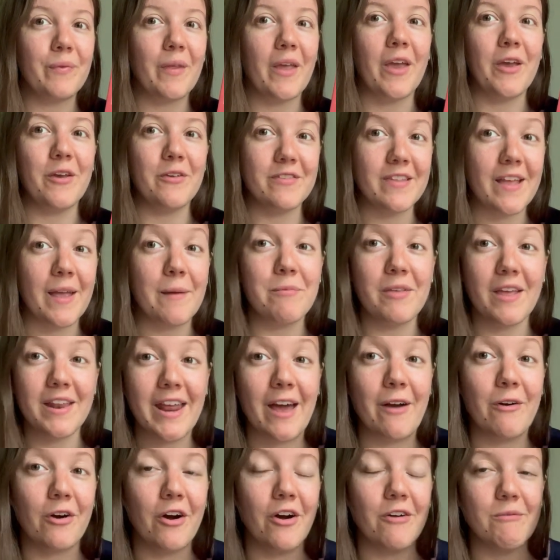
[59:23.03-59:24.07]
whose names I
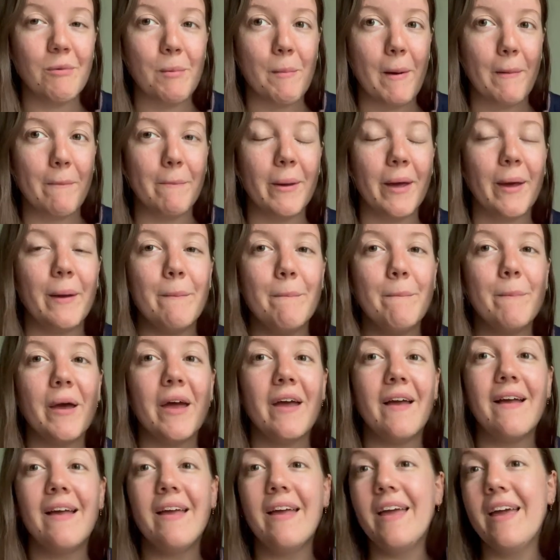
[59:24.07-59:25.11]
now can't remember,
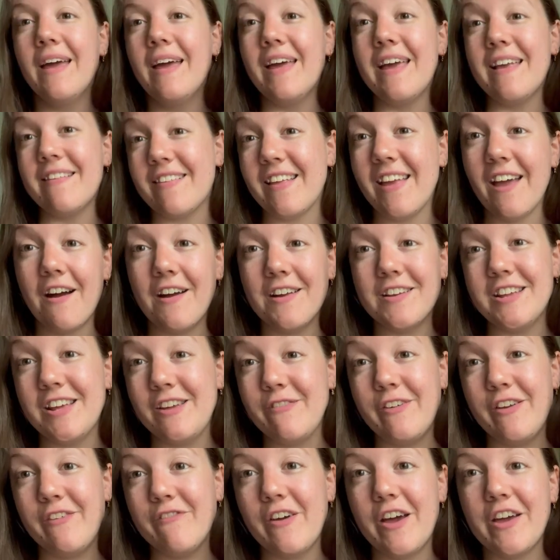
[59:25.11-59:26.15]
but it's the
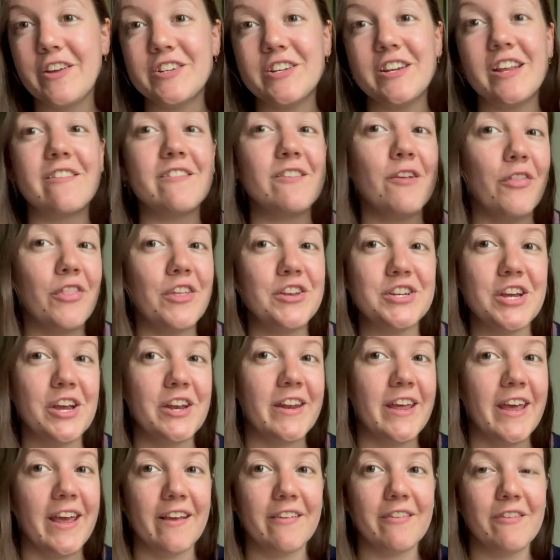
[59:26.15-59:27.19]
ITV version. It's not the Jane
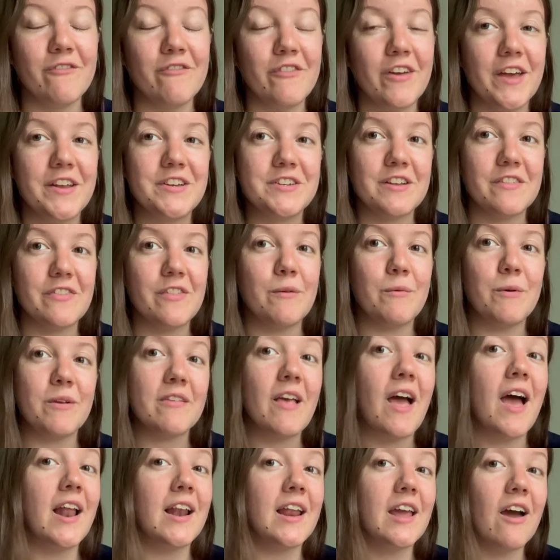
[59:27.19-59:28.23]
Hickson version that was
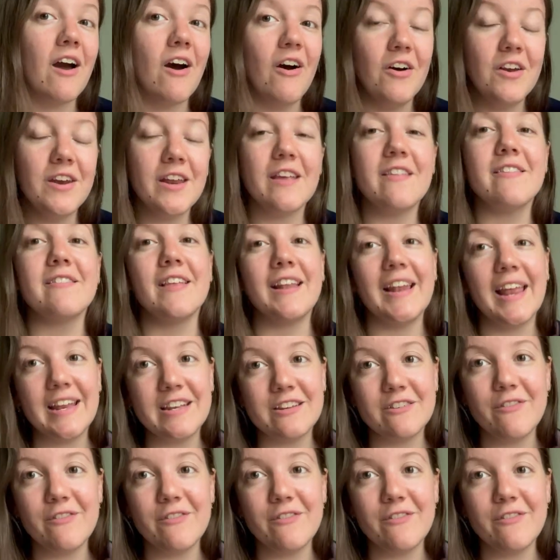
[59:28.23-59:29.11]
earlier on, it's the later